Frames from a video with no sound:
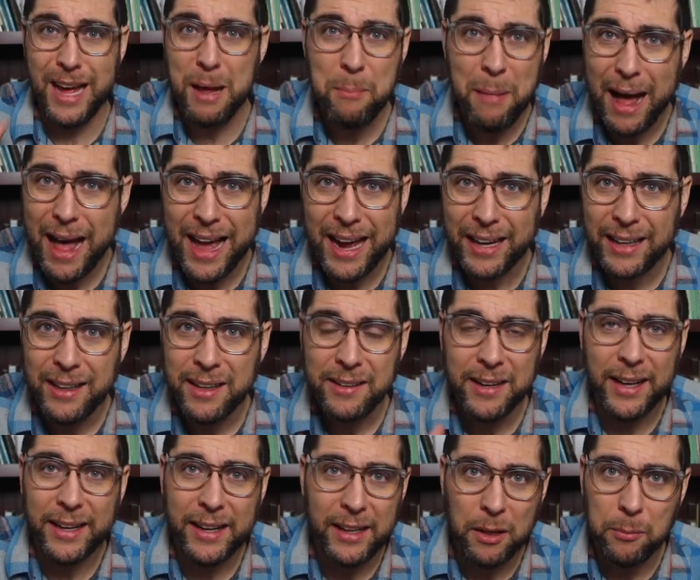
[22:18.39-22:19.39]
Not mine,
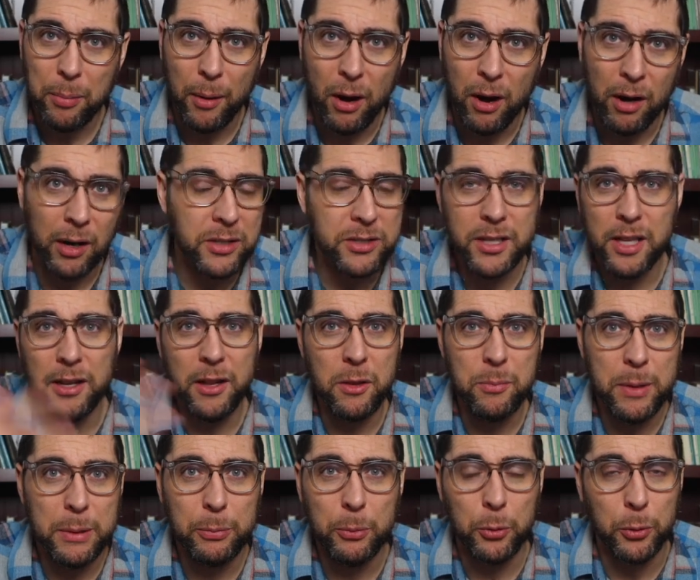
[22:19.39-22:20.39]
not Alan Parr's, not
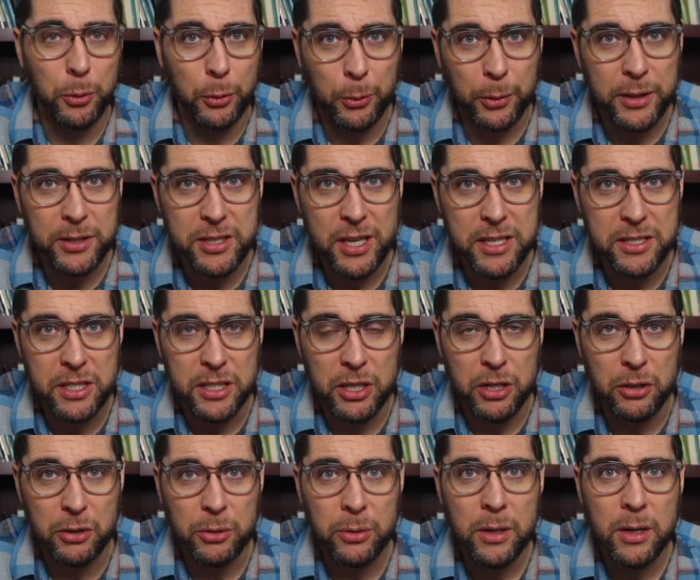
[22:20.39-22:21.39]
other people who are
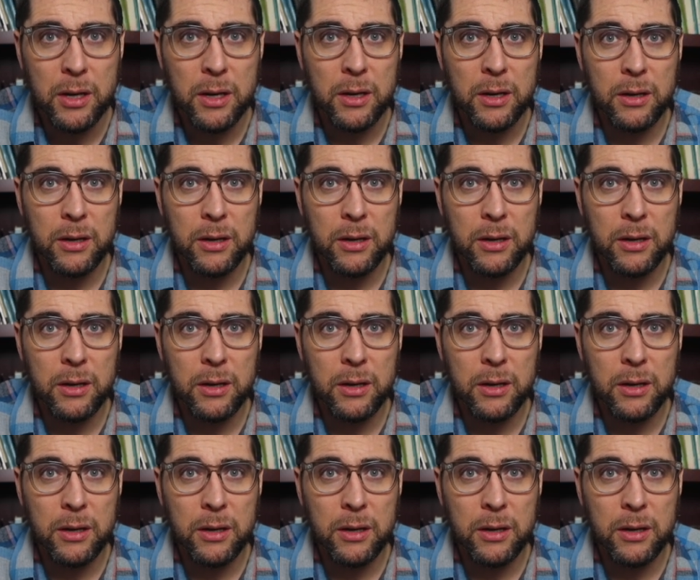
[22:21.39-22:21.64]
criticizing you.